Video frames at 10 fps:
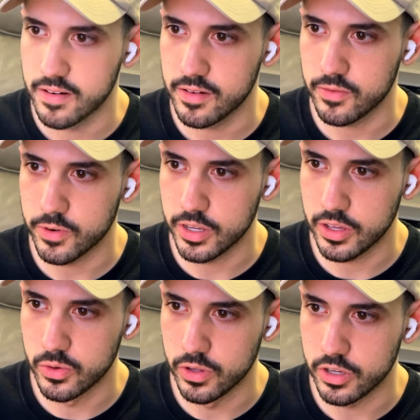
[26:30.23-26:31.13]
Really
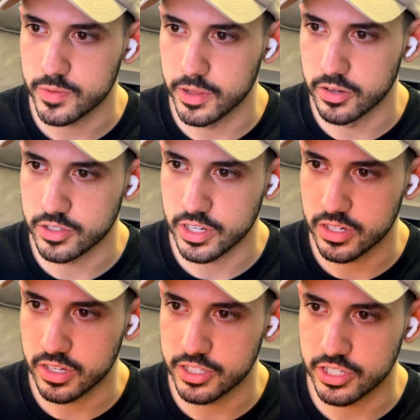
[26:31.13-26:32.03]
cool
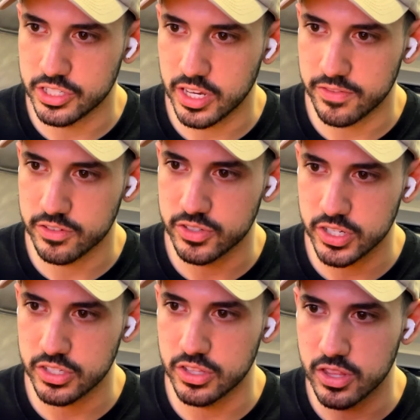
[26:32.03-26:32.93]
explosion as she
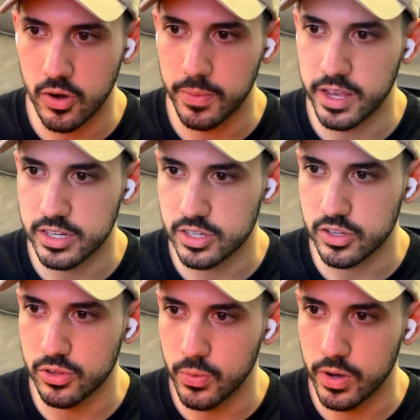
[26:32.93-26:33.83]
self-destructs, and nobody has a
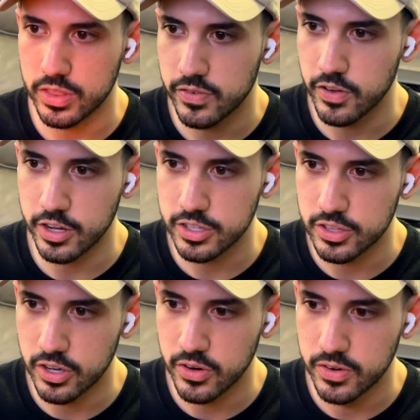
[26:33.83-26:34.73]
clue what the fuck to
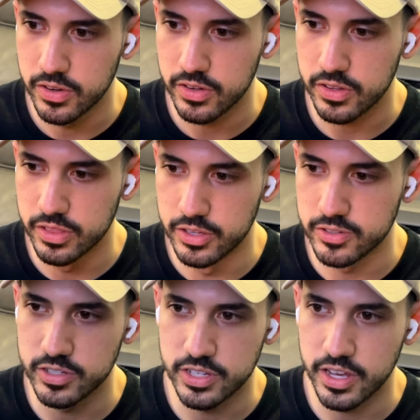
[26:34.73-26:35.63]
do.
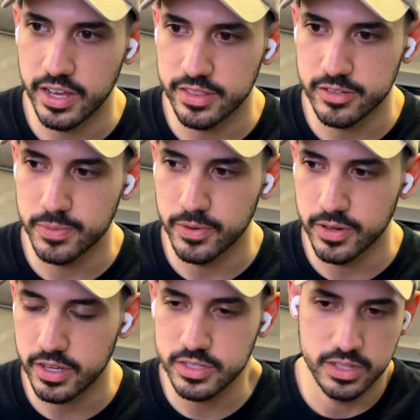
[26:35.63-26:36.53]
Loses it at this
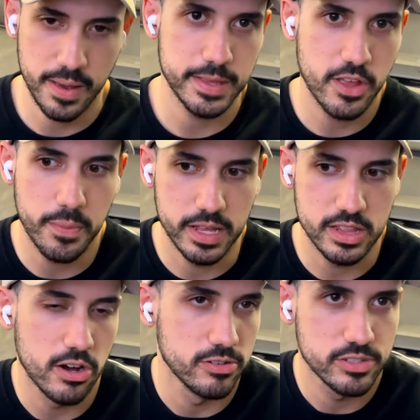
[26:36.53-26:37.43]
point, because I mean nobody
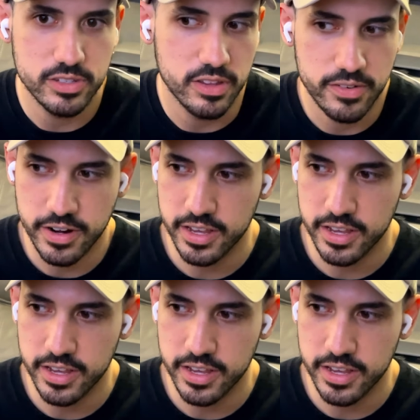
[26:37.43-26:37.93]
knows, right,